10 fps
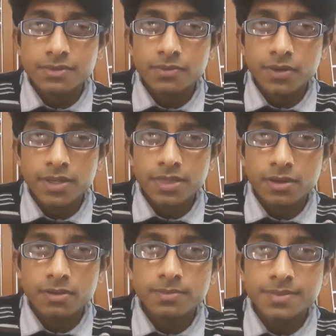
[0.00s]
for a
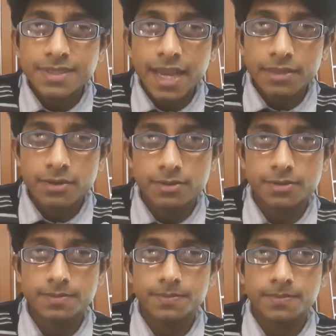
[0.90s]
term 10
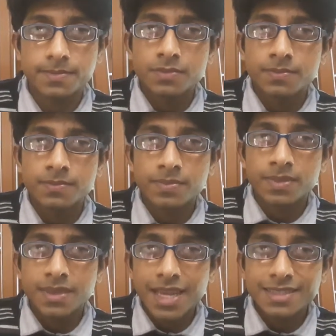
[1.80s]
years.
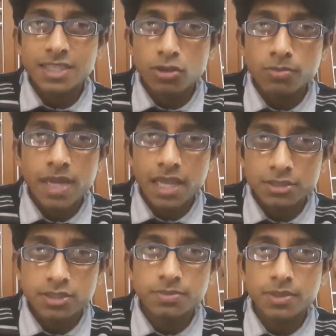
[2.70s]
Then he will be
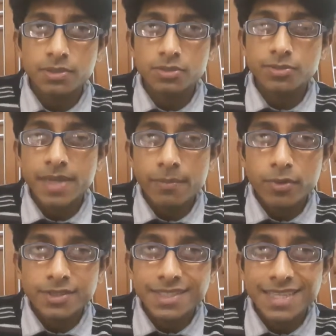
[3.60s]
eligible to be
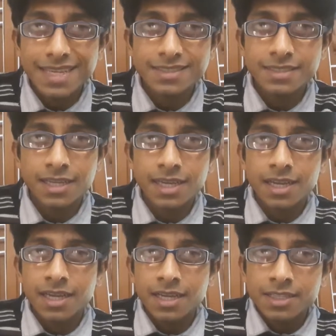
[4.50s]
appointed as
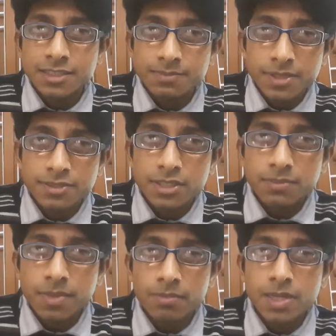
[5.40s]
special
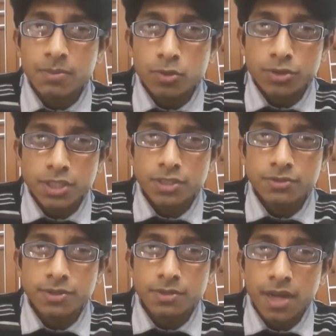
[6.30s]
public
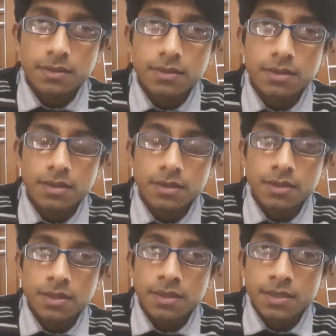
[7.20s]
prosecutor.
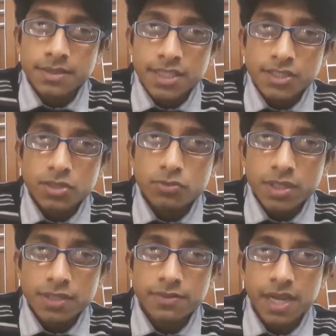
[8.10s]
Section
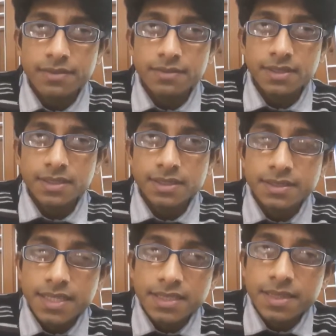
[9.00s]
25
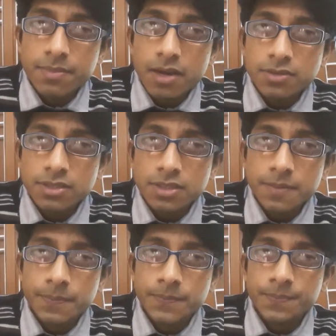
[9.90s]
says about
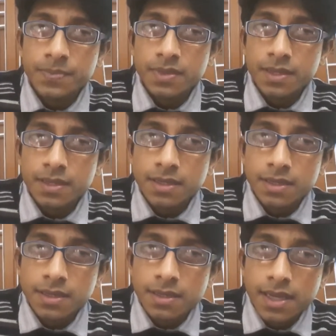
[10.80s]

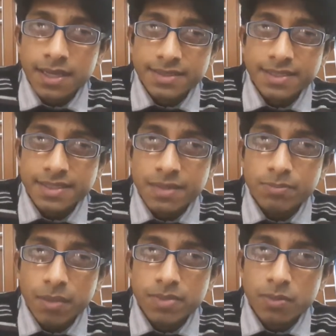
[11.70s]
assistant
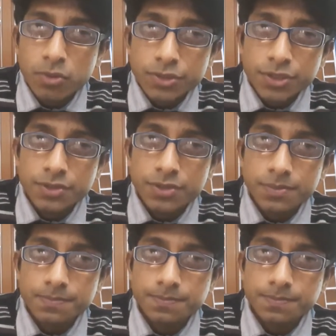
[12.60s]
public prosecutor.